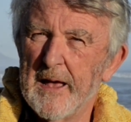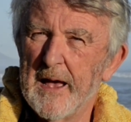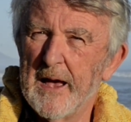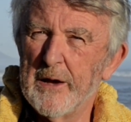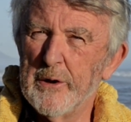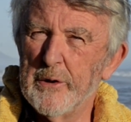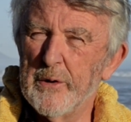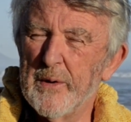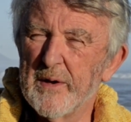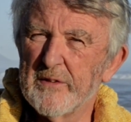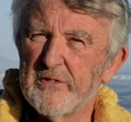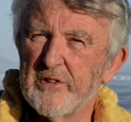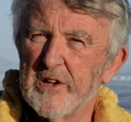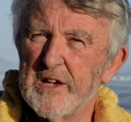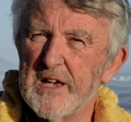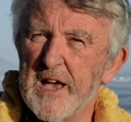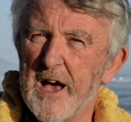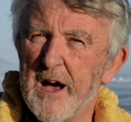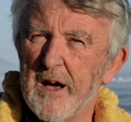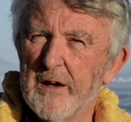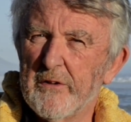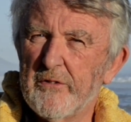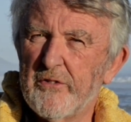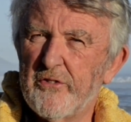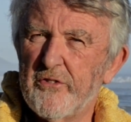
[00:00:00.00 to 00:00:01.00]
who as a
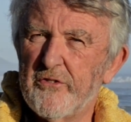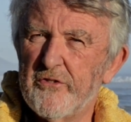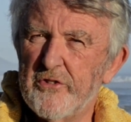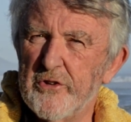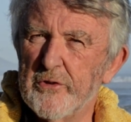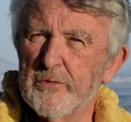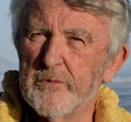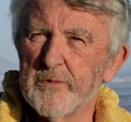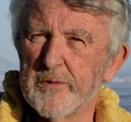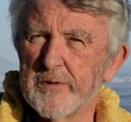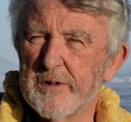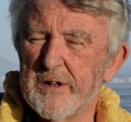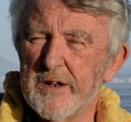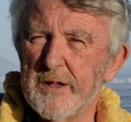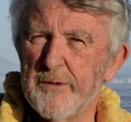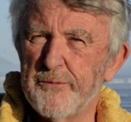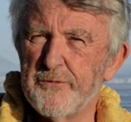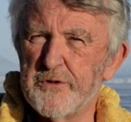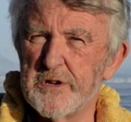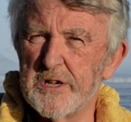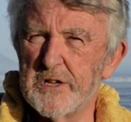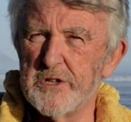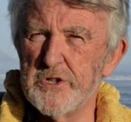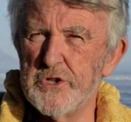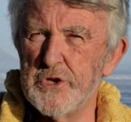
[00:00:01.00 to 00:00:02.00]
young student
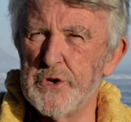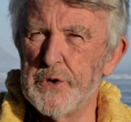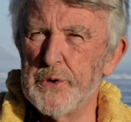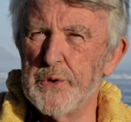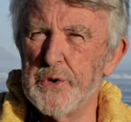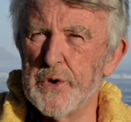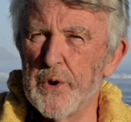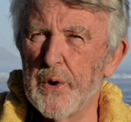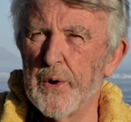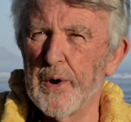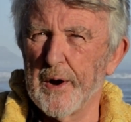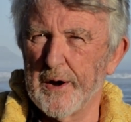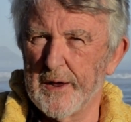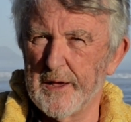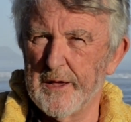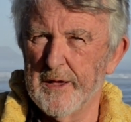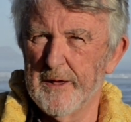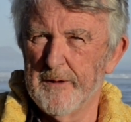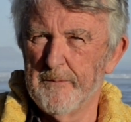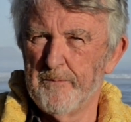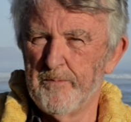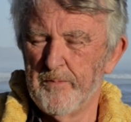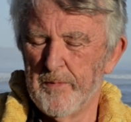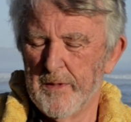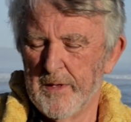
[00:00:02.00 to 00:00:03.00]
lived in New York
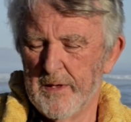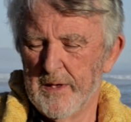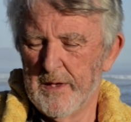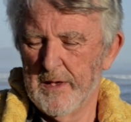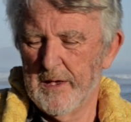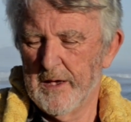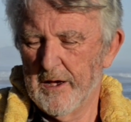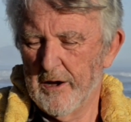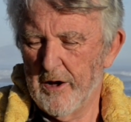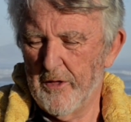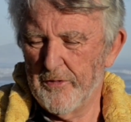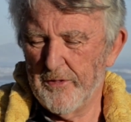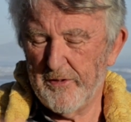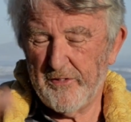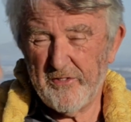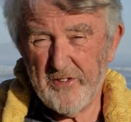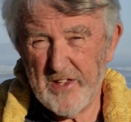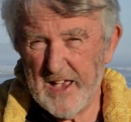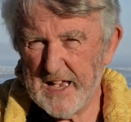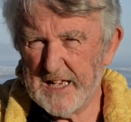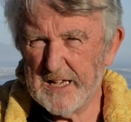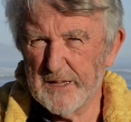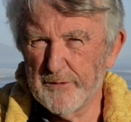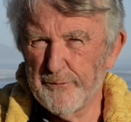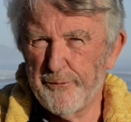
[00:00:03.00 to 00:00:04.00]
on the
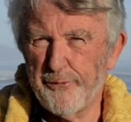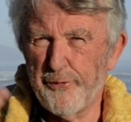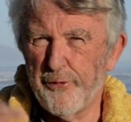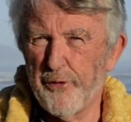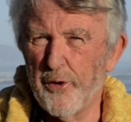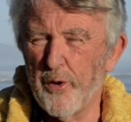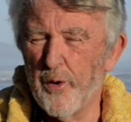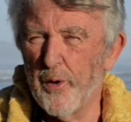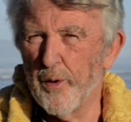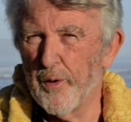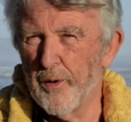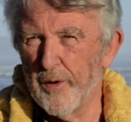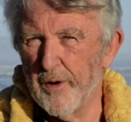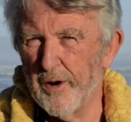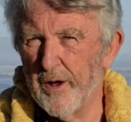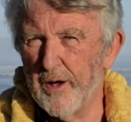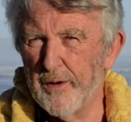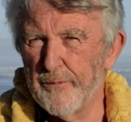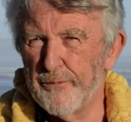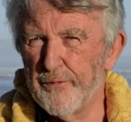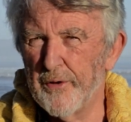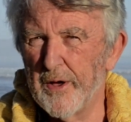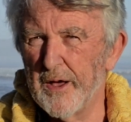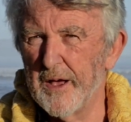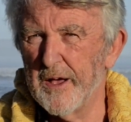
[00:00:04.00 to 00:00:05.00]
second floor
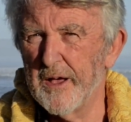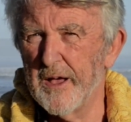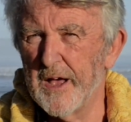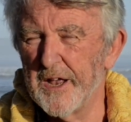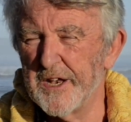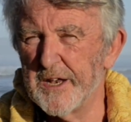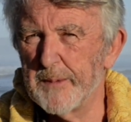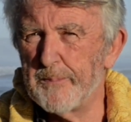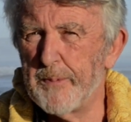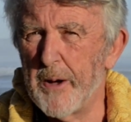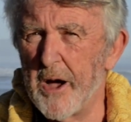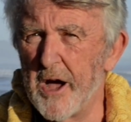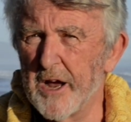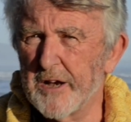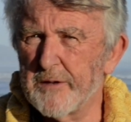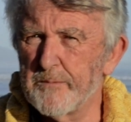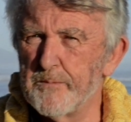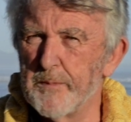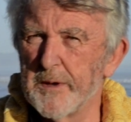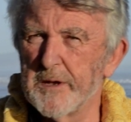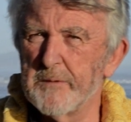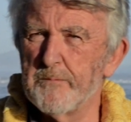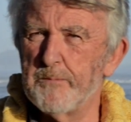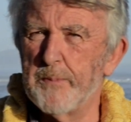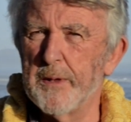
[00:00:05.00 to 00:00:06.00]
of an
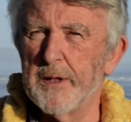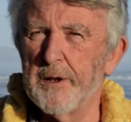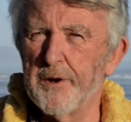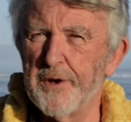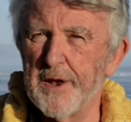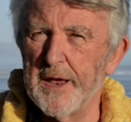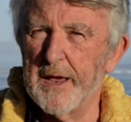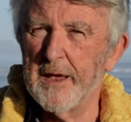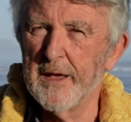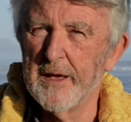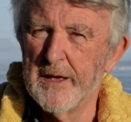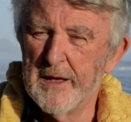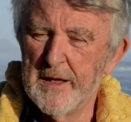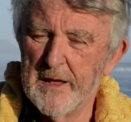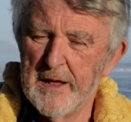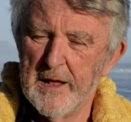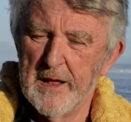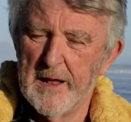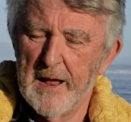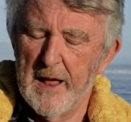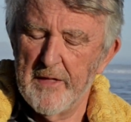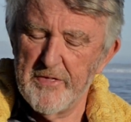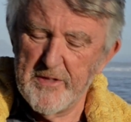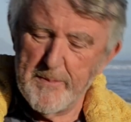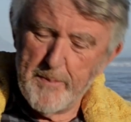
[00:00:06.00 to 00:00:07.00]
apartment building.
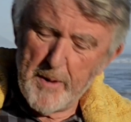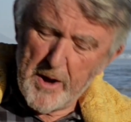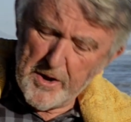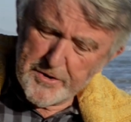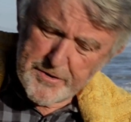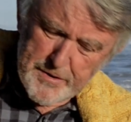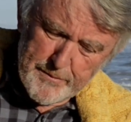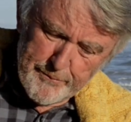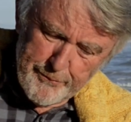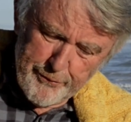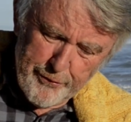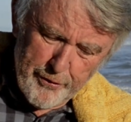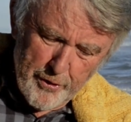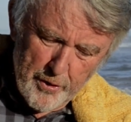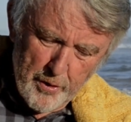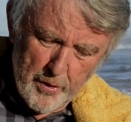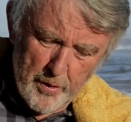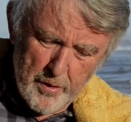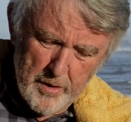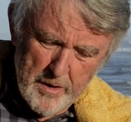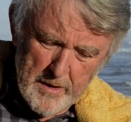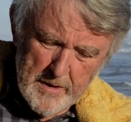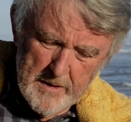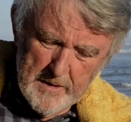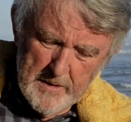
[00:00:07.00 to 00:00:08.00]
In the bottom
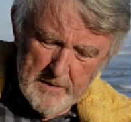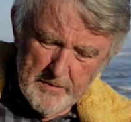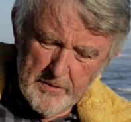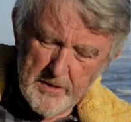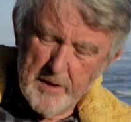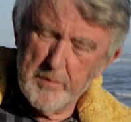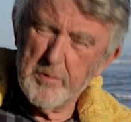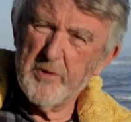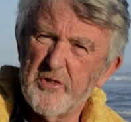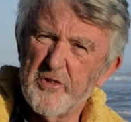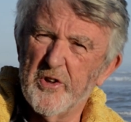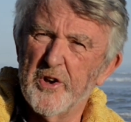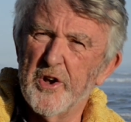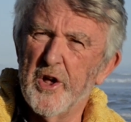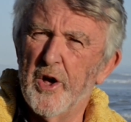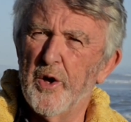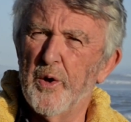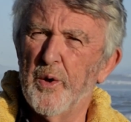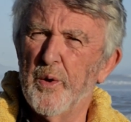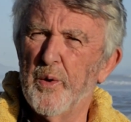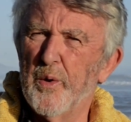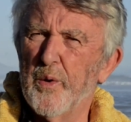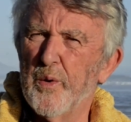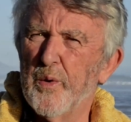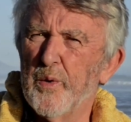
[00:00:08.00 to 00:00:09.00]
floor, there an
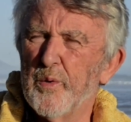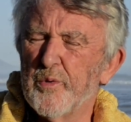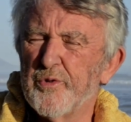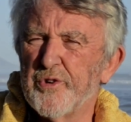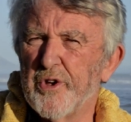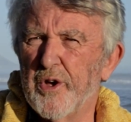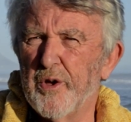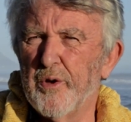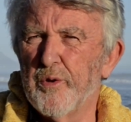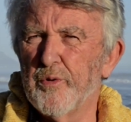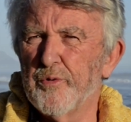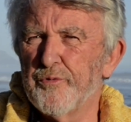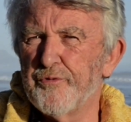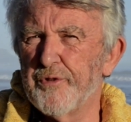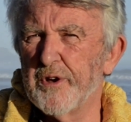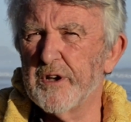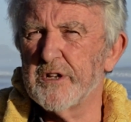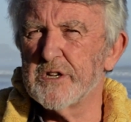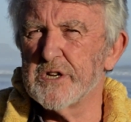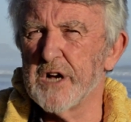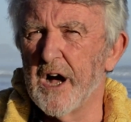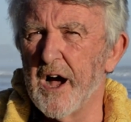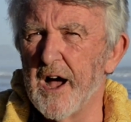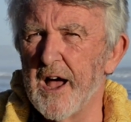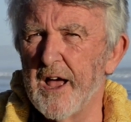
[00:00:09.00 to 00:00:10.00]
old
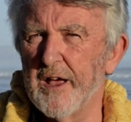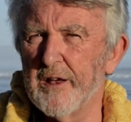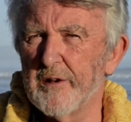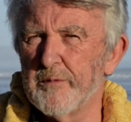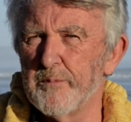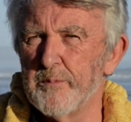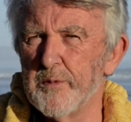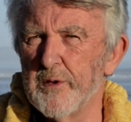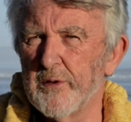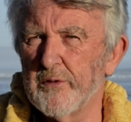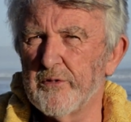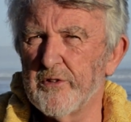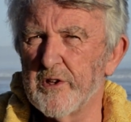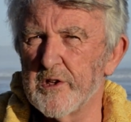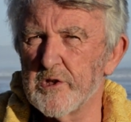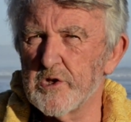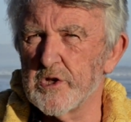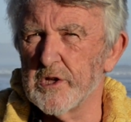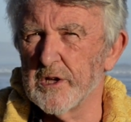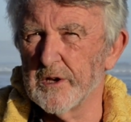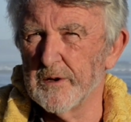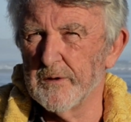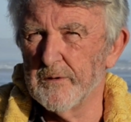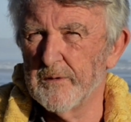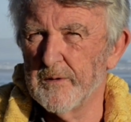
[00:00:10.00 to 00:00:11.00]
retired
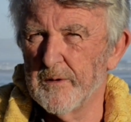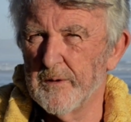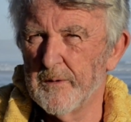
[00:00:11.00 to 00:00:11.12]
musician.